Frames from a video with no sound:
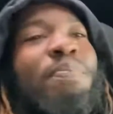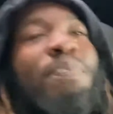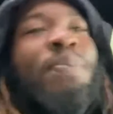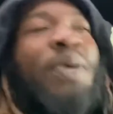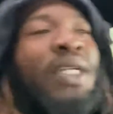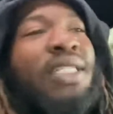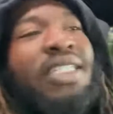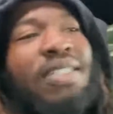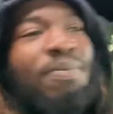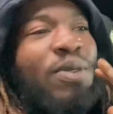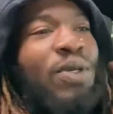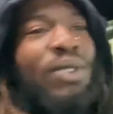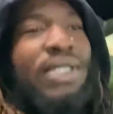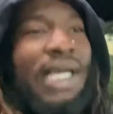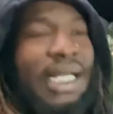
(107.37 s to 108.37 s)
police
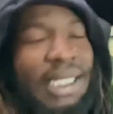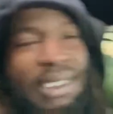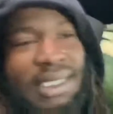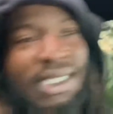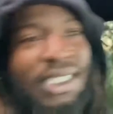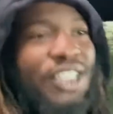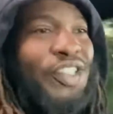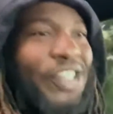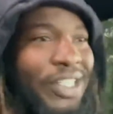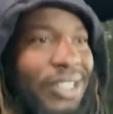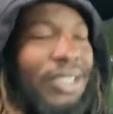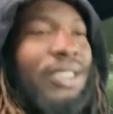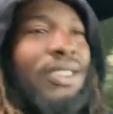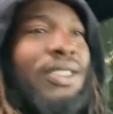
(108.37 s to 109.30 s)
brutality struggle,